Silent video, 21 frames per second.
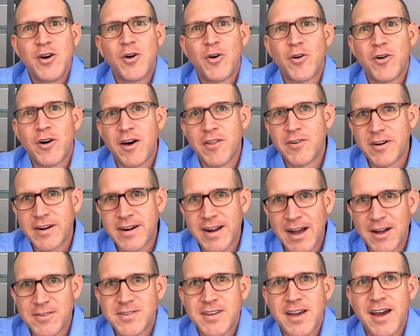or other
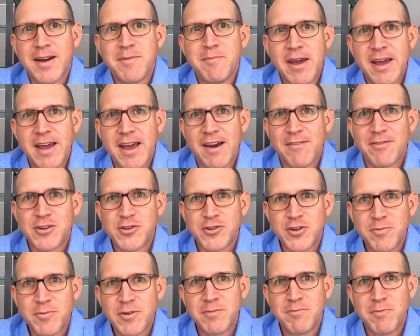accounts I may have
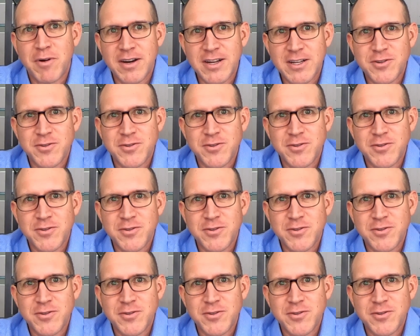contributed money